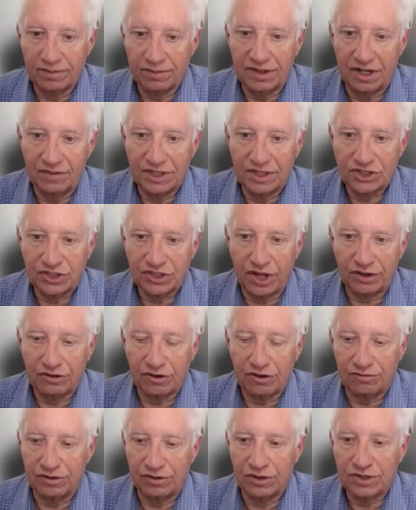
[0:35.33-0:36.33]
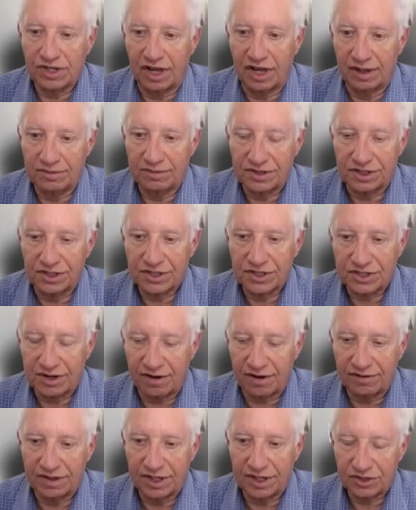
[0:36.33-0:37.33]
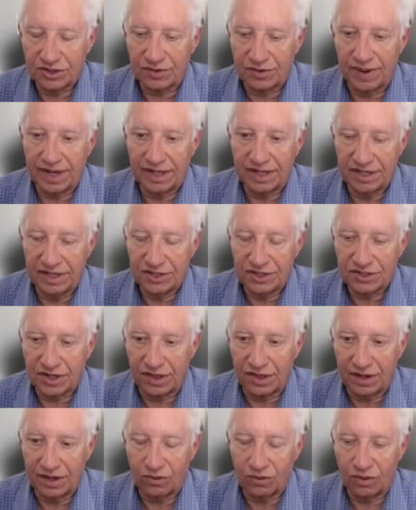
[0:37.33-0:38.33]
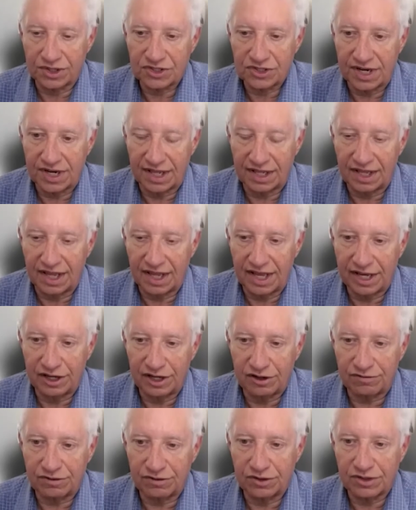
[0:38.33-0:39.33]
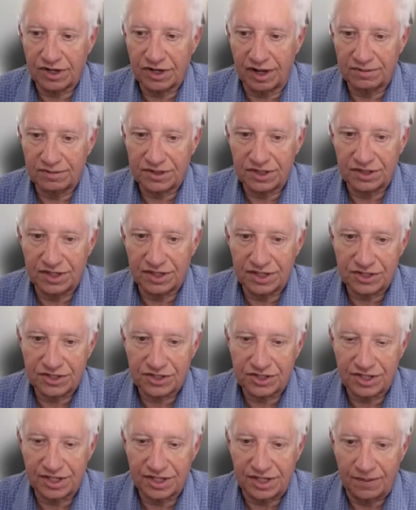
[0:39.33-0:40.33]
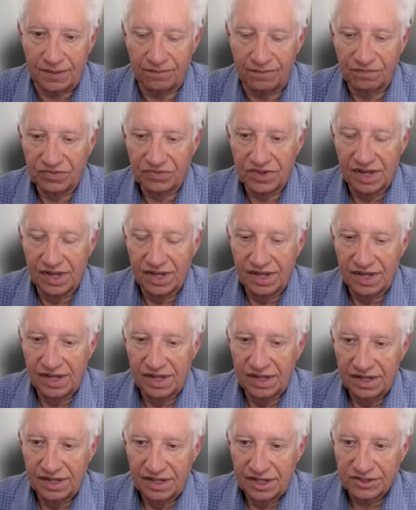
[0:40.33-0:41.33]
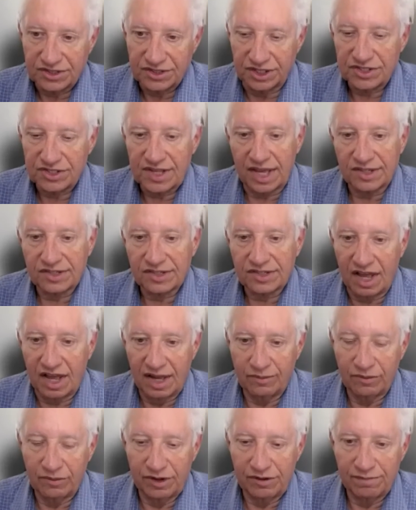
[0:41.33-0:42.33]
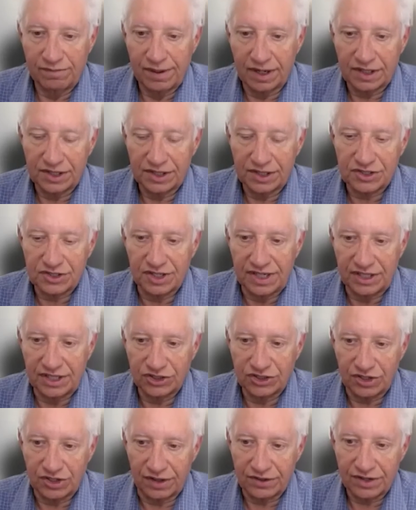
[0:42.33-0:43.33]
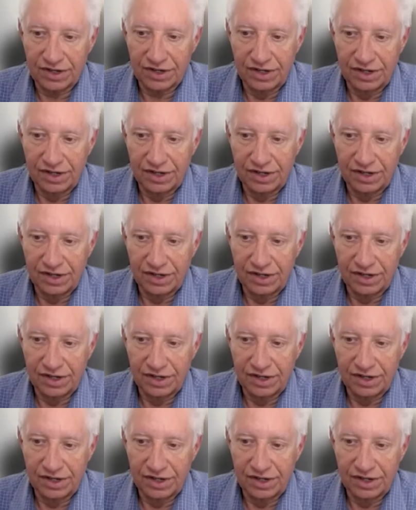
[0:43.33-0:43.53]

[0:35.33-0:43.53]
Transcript: into each other a few times in the 70s or 80s, I think once in LA and a few times in DC. Since that time, we've barely seen each other,